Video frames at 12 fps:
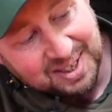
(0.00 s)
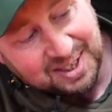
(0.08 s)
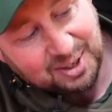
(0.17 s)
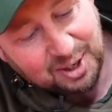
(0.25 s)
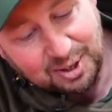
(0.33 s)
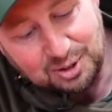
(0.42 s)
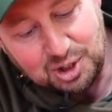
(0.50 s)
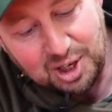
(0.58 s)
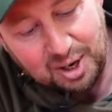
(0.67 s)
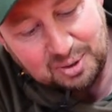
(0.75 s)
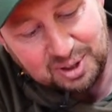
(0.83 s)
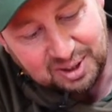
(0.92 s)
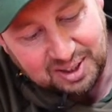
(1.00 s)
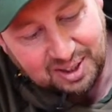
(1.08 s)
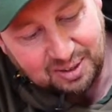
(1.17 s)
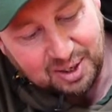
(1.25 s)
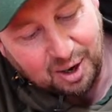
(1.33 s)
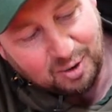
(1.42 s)
You got it on choke, you
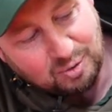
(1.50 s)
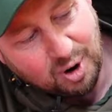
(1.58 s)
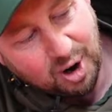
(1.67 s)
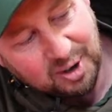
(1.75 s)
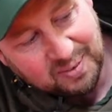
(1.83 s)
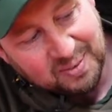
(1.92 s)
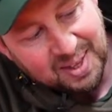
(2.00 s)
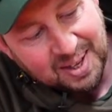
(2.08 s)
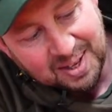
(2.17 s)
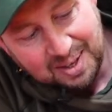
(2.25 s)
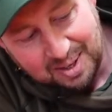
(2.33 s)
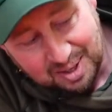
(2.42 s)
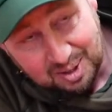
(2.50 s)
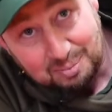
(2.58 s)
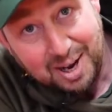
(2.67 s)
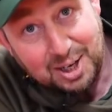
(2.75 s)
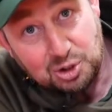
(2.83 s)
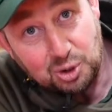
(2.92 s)
got it on run.
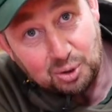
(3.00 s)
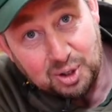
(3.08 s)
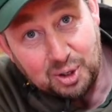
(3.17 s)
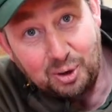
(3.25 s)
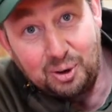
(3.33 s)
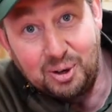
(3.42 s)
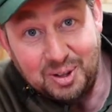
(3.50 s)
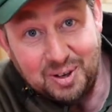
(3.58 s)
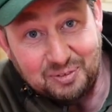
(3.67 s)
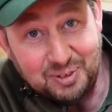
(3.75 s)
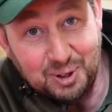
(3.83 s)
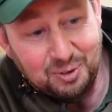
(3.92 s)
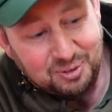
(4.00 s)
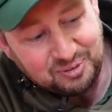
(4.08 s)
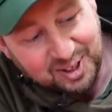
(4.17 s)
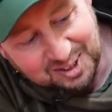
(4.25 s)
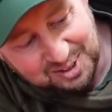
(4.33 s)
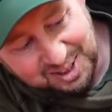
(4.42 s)
Make sure the fuel
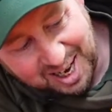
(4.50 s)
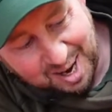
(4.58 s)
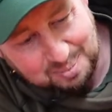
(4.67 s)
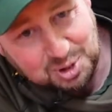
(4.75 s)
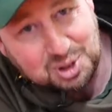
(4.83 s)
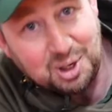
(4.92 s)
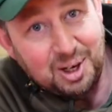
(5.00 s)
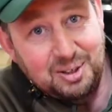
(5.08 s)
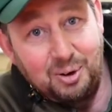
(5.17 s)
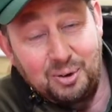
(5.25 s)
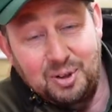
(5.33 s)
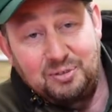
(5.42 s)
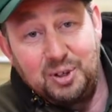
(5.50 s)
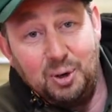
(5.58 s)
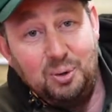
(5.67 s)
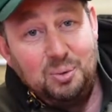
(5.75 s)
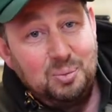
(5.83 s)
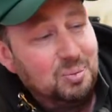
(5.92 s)
filler cap's turned, or the
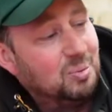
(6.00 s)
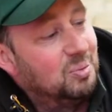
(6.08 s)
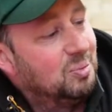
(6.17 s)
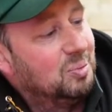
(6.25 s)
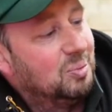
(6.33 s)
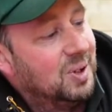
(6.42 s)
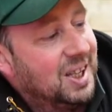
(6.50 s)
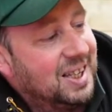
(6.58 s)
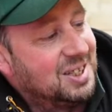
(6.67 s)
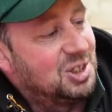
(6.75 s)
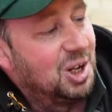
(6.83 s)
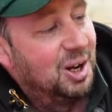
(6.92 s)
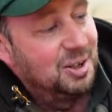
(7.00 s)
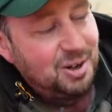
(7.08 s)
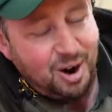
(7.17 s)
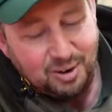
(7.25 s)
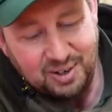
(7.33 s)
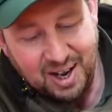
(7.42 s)
fuel is turned
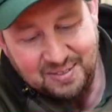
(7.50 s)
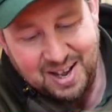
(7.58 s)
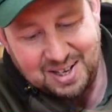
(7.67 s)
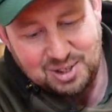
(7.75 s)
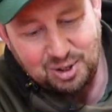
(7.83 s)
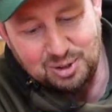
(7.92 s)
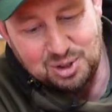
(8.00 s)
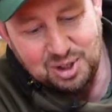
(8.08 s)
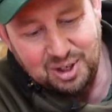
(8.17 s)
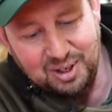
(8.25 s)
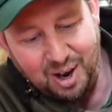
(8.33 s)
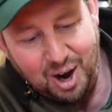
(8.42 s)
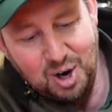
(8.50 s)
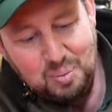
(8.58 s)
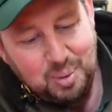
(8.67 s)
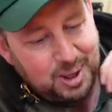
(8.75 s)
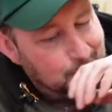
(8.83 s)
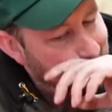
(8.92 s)
on, and that's on to
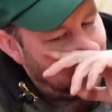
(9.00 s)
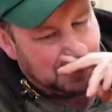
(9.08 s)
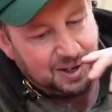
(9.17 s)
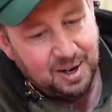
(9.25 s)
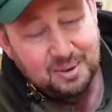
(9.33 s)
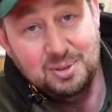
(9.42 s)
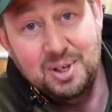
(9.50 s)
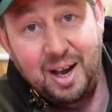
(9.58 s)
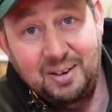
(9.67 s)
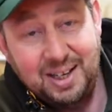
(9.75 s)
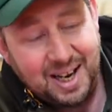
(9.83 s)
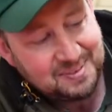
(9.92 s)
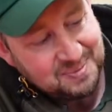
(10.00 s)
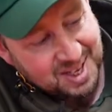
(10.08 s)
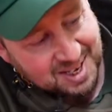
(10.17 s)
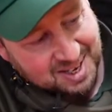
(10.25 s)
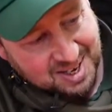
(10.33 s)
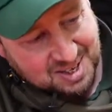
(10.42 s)
open and not close. Okay,
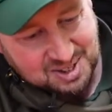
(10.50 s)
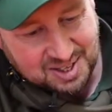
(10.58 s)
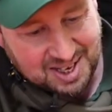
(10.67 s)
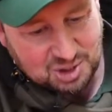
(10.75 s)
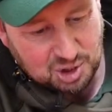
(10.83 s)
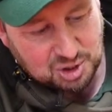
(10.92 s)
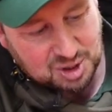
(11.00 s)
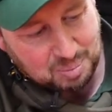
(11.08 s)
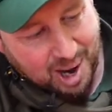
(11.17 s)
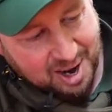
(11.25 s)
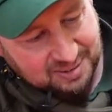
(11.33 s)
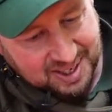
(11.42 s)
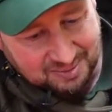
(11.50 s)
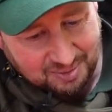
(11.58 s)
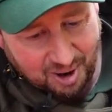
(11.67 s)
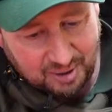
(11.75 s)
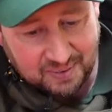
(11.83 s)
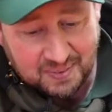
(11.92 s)
so that's just about it.
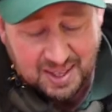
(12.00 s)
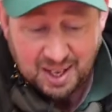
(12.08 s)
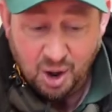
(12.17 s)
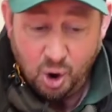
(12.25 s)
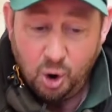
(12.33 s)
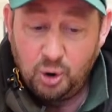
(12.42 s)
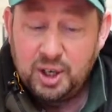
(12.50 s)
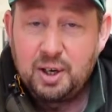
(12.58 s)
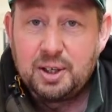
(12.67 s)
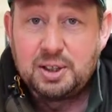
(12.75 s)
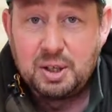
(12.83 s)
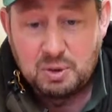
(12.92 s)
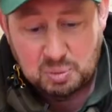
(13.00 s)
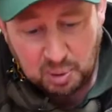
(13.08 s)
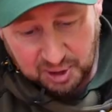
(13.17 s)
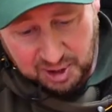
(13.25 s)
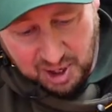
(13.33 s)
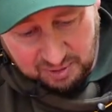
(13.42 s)
Right, all you got to do is
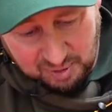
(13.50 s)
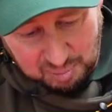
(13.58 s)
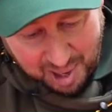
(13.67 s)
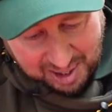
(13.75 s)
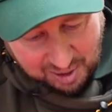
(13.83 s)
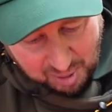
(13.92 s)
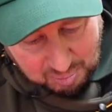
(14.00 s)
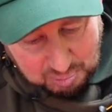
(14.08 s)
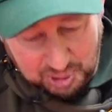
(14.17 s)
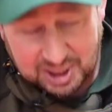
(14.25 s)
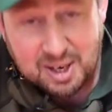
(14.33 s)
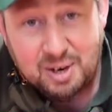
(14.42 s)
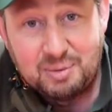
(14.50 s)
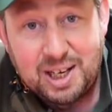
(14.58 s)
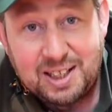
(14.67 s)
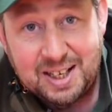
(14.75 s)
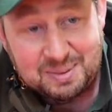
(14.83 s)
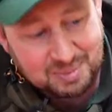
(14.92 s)
put the cover back on, but you don't
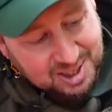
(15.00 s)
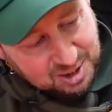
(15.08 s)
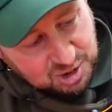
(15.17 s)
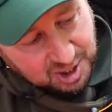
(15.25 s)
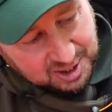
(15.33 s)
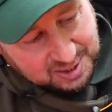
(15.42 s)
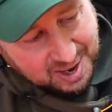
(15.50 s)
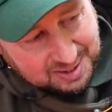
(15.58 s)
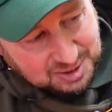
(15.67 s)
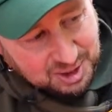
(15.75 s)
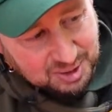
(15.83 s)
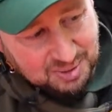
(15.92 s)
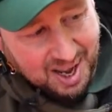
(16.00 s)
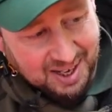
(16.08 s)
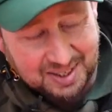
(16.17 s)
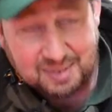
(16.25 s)
really need me to show you how to do that.